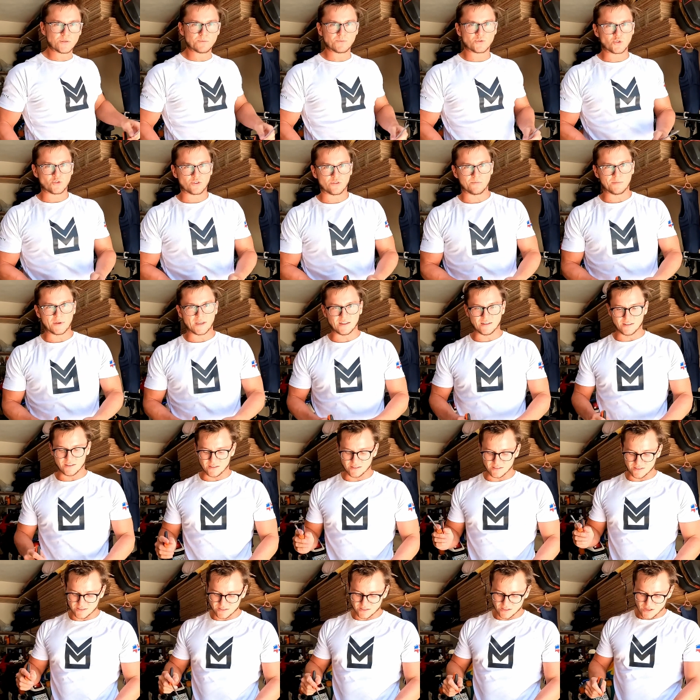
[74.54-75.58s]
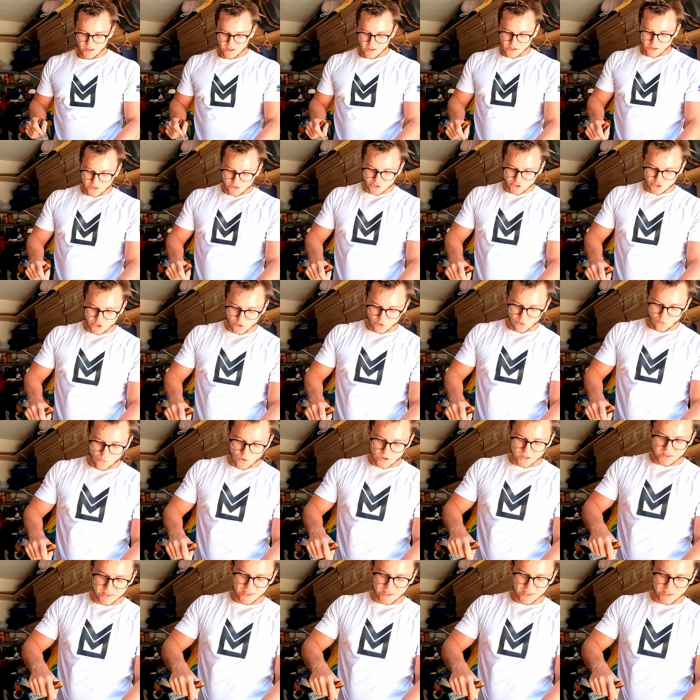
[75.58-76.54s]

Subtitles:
some sort of maintenance. So one